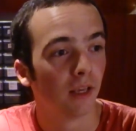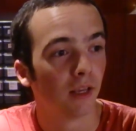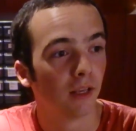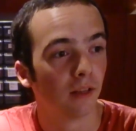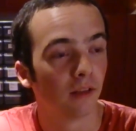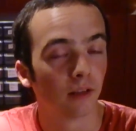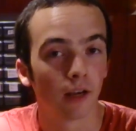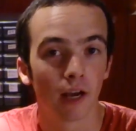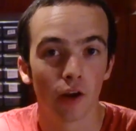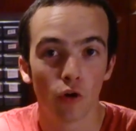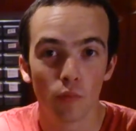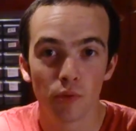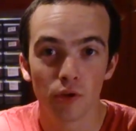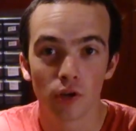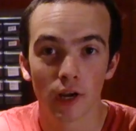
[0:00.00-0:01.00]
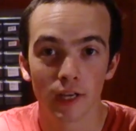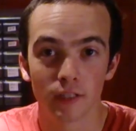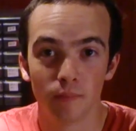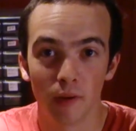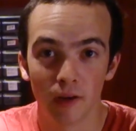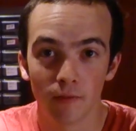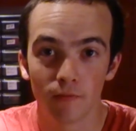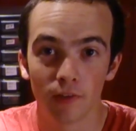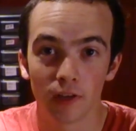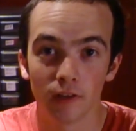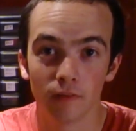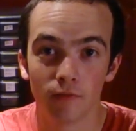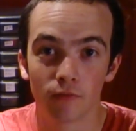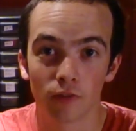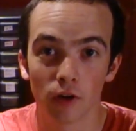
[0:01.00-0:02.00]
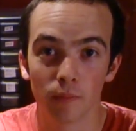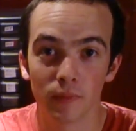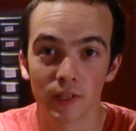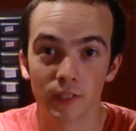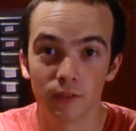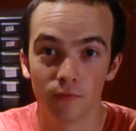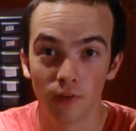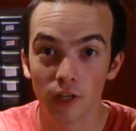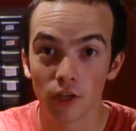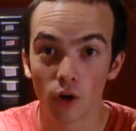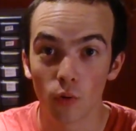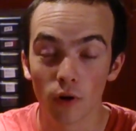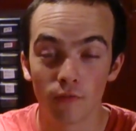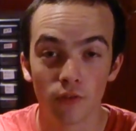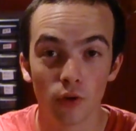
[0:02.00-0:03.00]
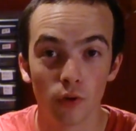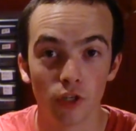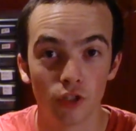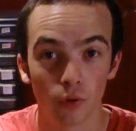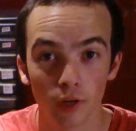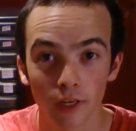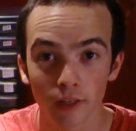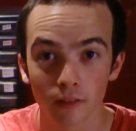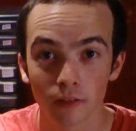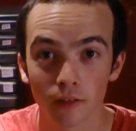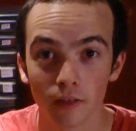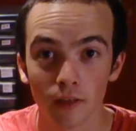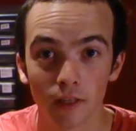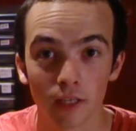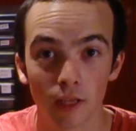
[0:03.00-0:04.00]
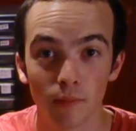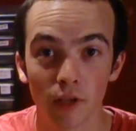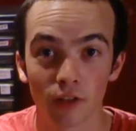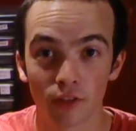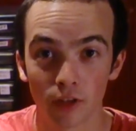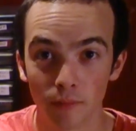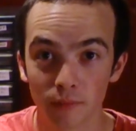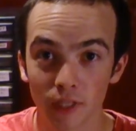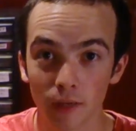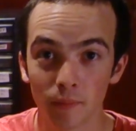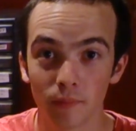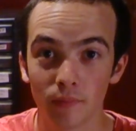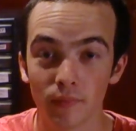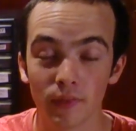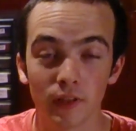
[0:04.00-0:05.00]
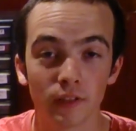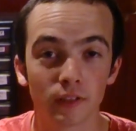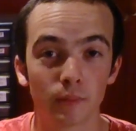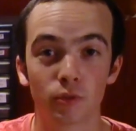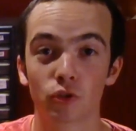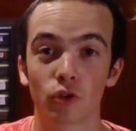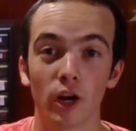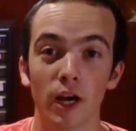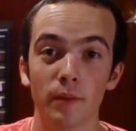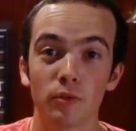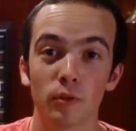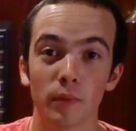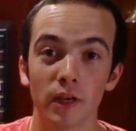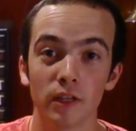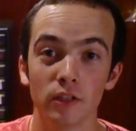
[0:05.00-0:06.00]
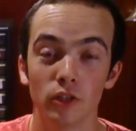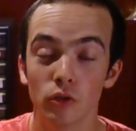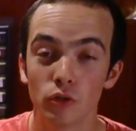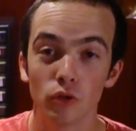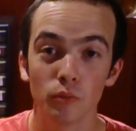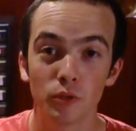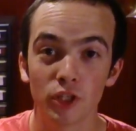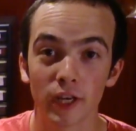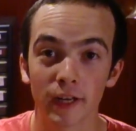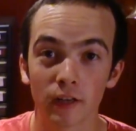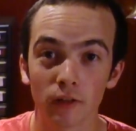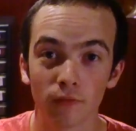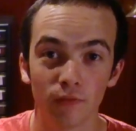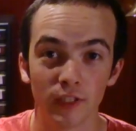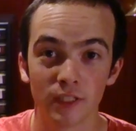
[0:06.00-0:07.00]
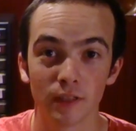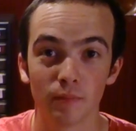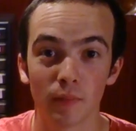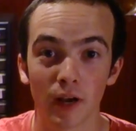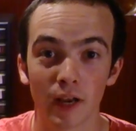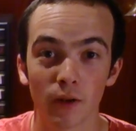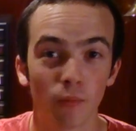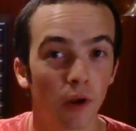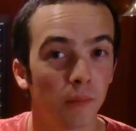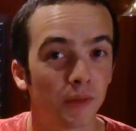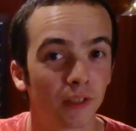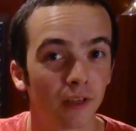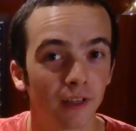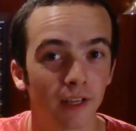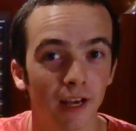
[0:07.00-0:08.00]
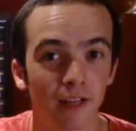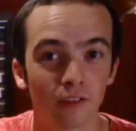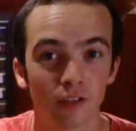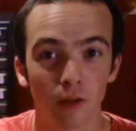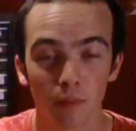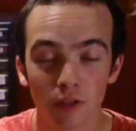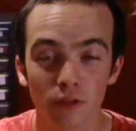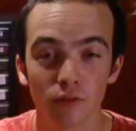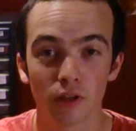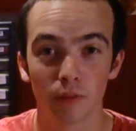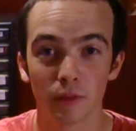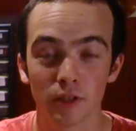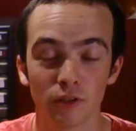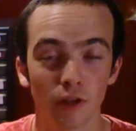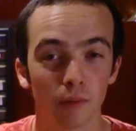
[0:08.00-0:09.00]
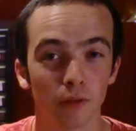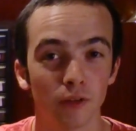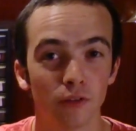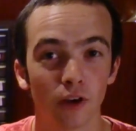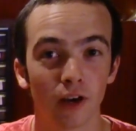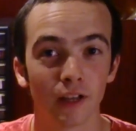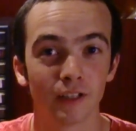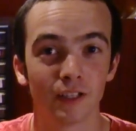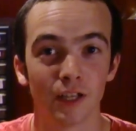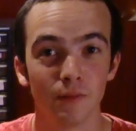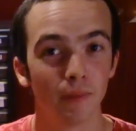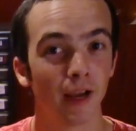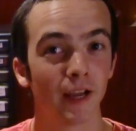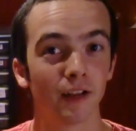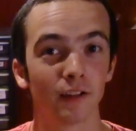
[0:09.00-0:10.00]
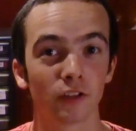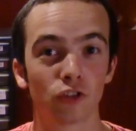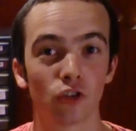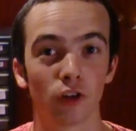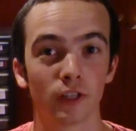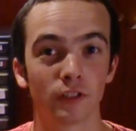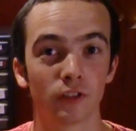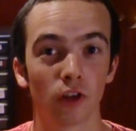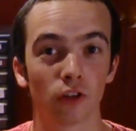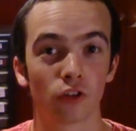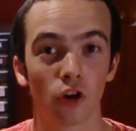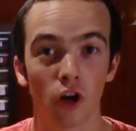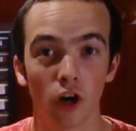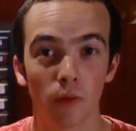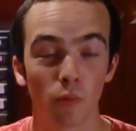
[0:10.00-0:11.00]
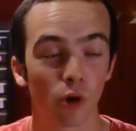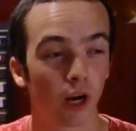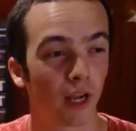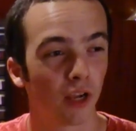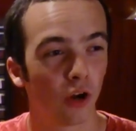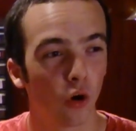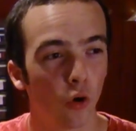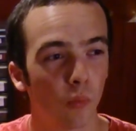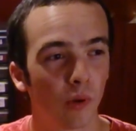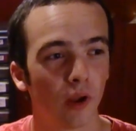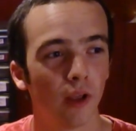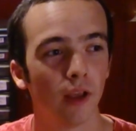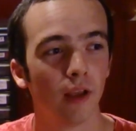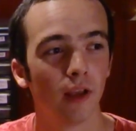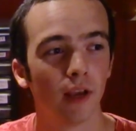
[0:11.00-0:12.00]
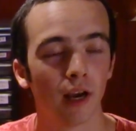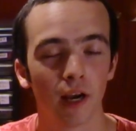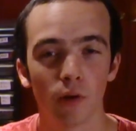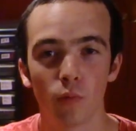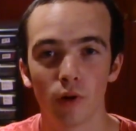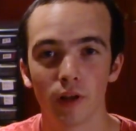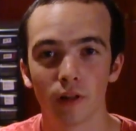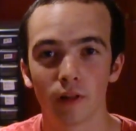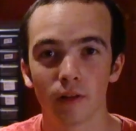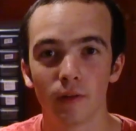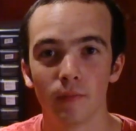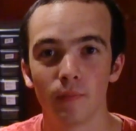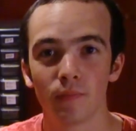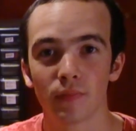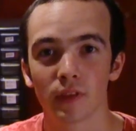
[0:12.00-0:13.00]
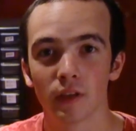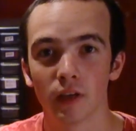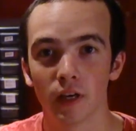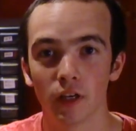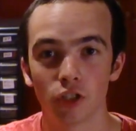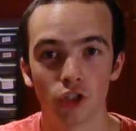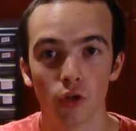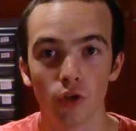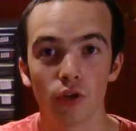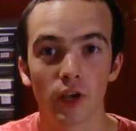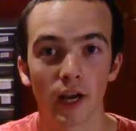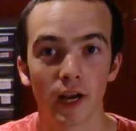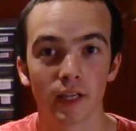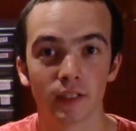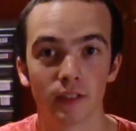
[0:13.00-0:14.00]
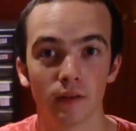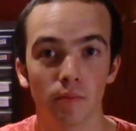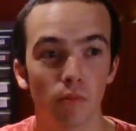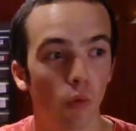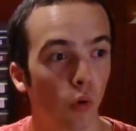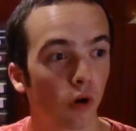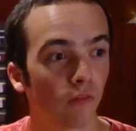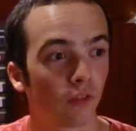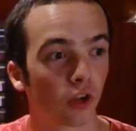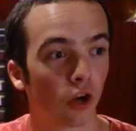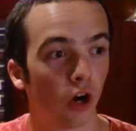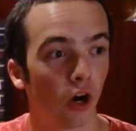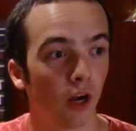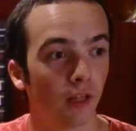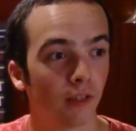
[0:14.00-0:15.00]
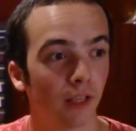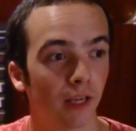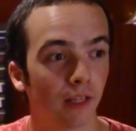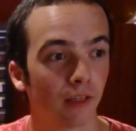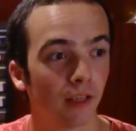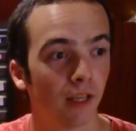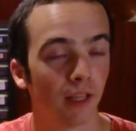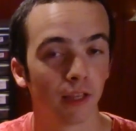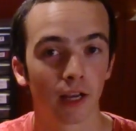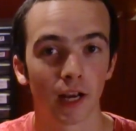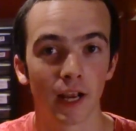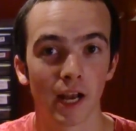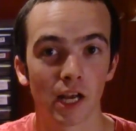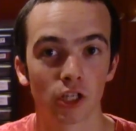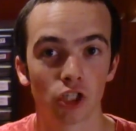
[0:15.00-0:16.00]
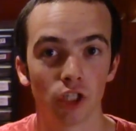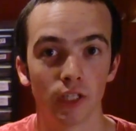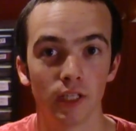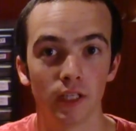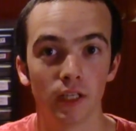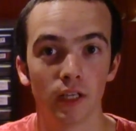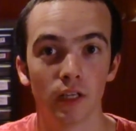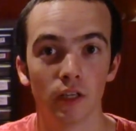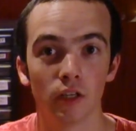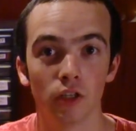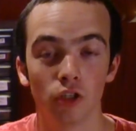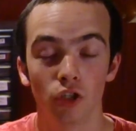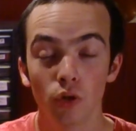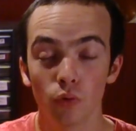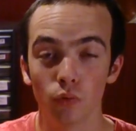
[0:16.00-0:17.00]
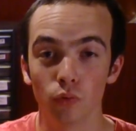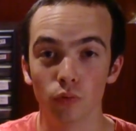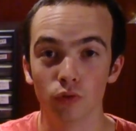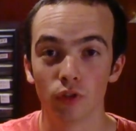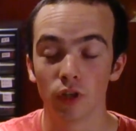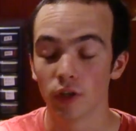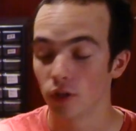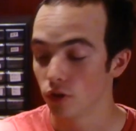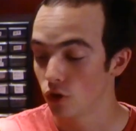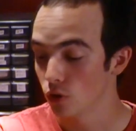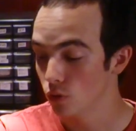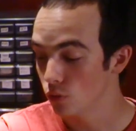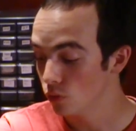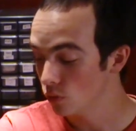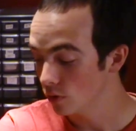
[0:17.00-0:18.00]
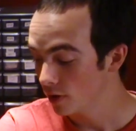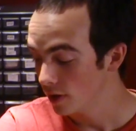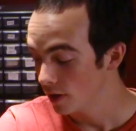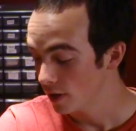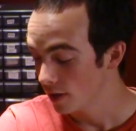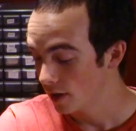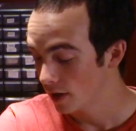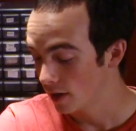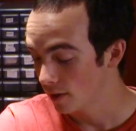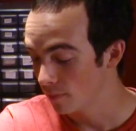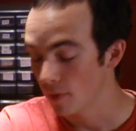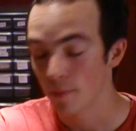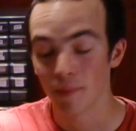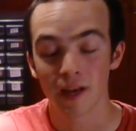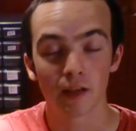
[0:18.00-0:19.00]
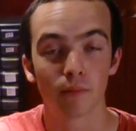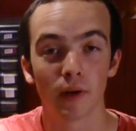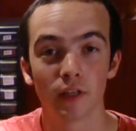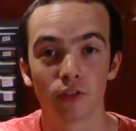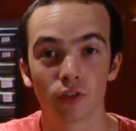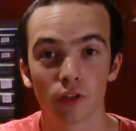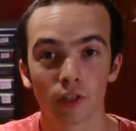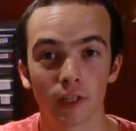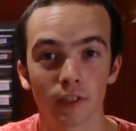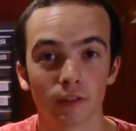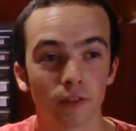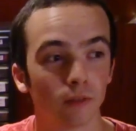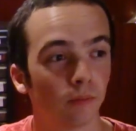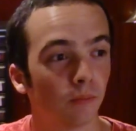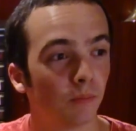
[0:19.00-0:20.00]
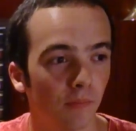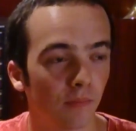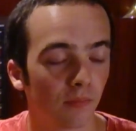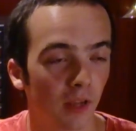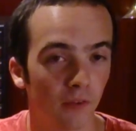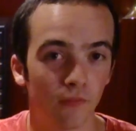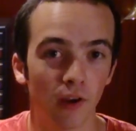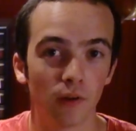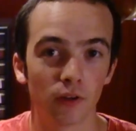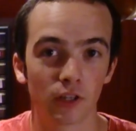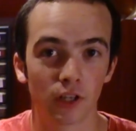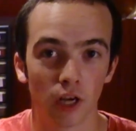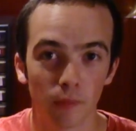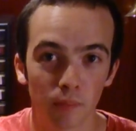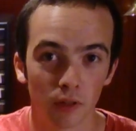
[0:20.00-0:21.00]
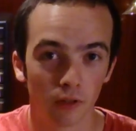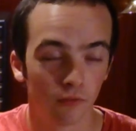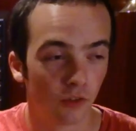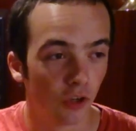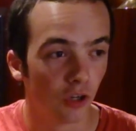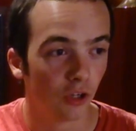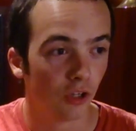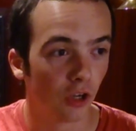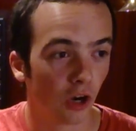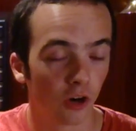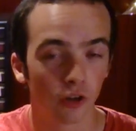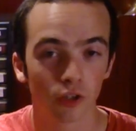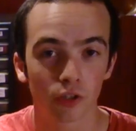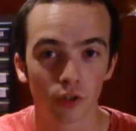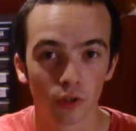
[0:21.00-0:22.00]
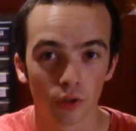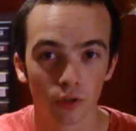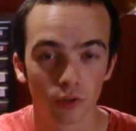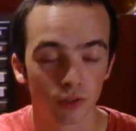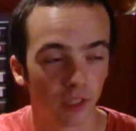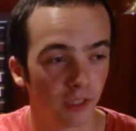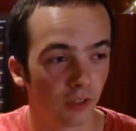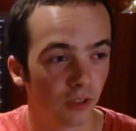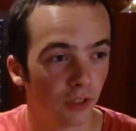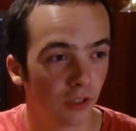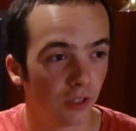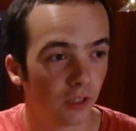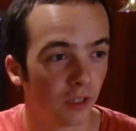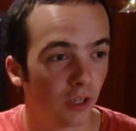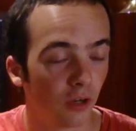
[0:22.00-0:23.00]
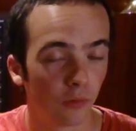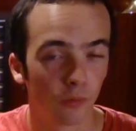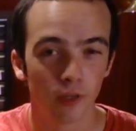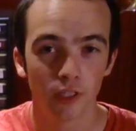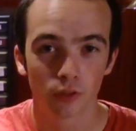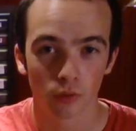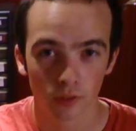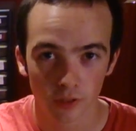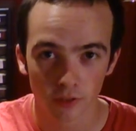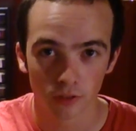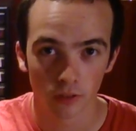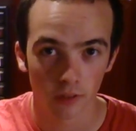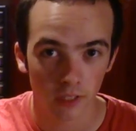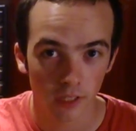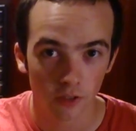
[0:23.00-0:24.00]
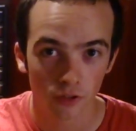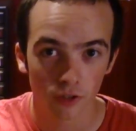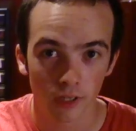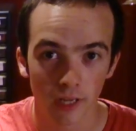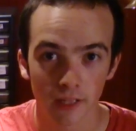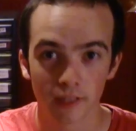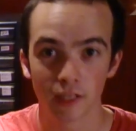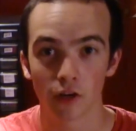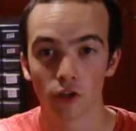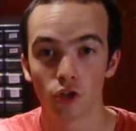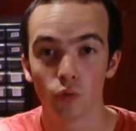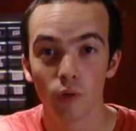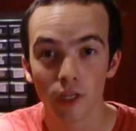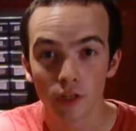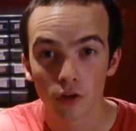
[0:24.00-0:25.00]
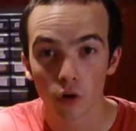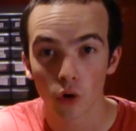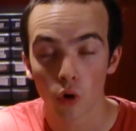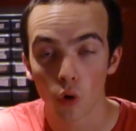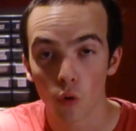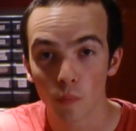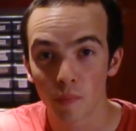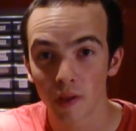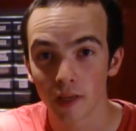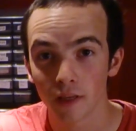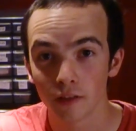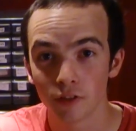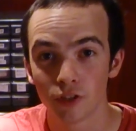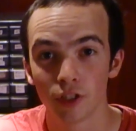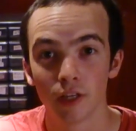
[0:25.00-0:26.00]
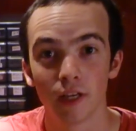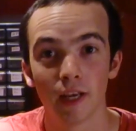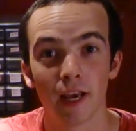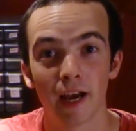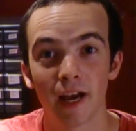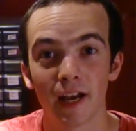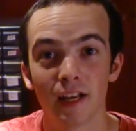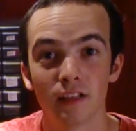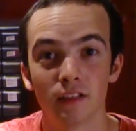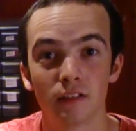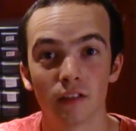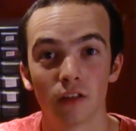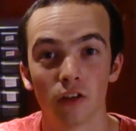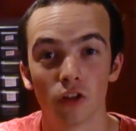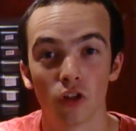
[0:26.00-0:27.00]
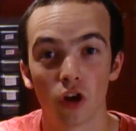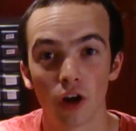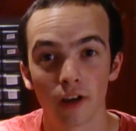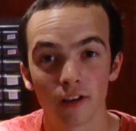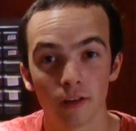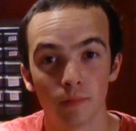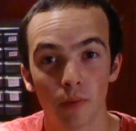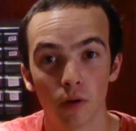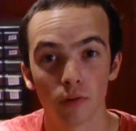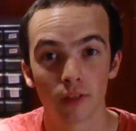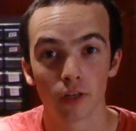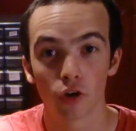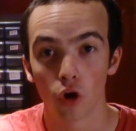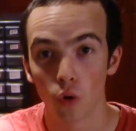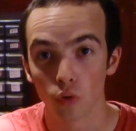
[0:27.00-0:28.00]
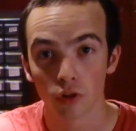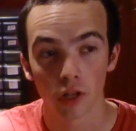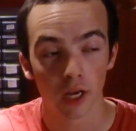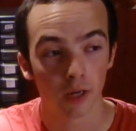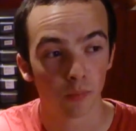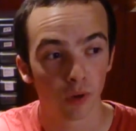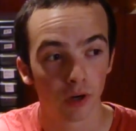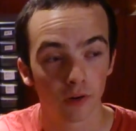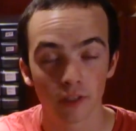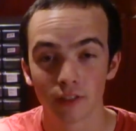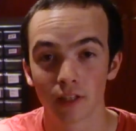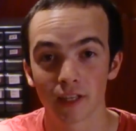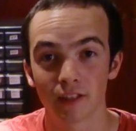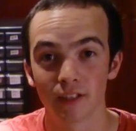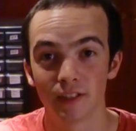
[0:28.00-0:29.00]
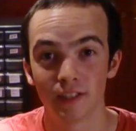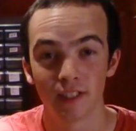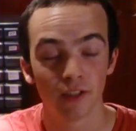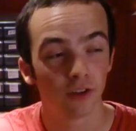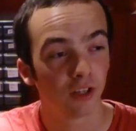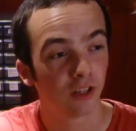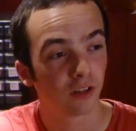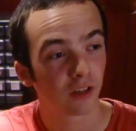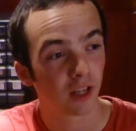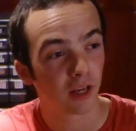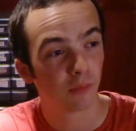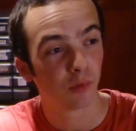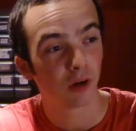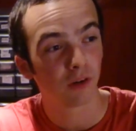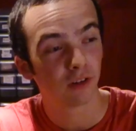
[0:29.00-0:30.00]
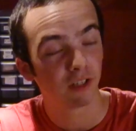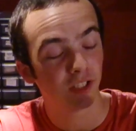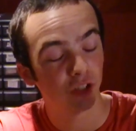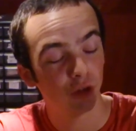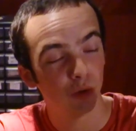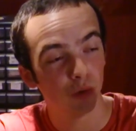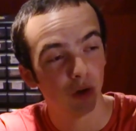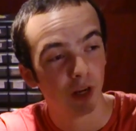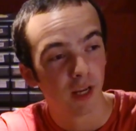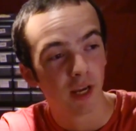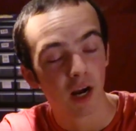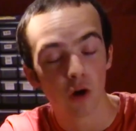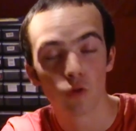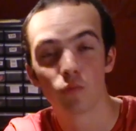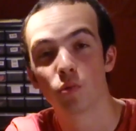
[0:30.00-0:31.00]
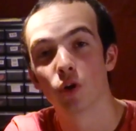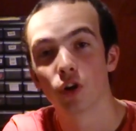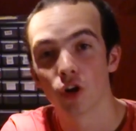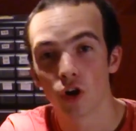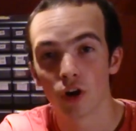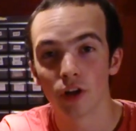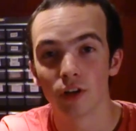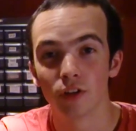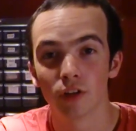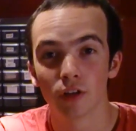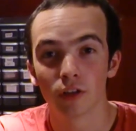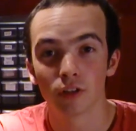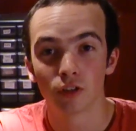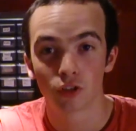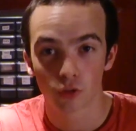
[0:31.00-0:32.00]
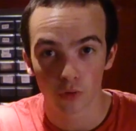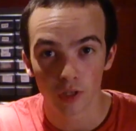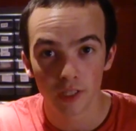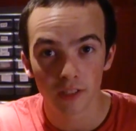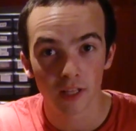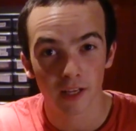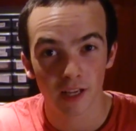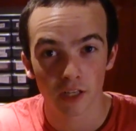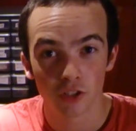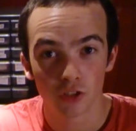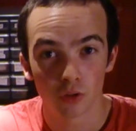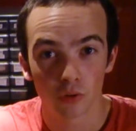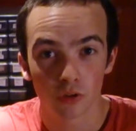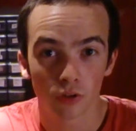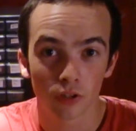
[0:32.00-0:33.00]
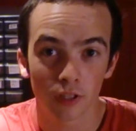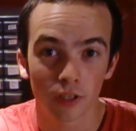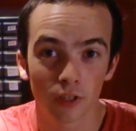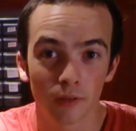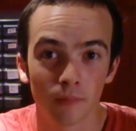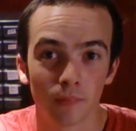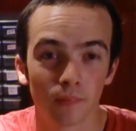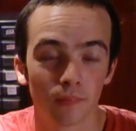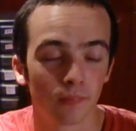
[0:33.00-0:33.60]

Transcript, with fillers: And uh, I hope you guys benefited from this video. If you enjoyed it, give me a thumbs up, subscribe to my YouTube channel, visit my website at www.tinmanelectronics.com where I hope I will uh, show you guys more of the content that I actually used to um, make my circuits. I found a couple of good articles and good resources on the internet. The Arduino homepage has a lot about their own libraries, like the serial library to output on the screen, like I showed earlier.